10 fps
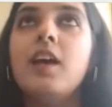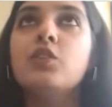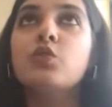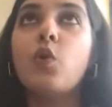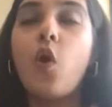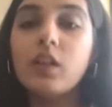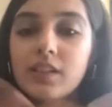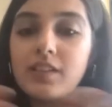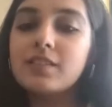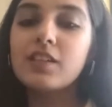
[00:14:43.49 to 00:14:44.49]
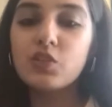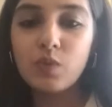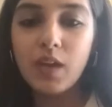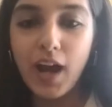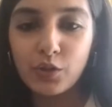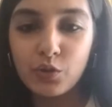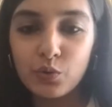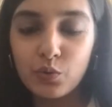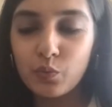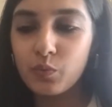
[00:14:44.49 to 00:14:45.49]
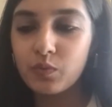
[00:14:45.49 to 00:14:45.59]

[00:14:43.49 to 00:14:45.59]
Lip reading: So all these things we had to do.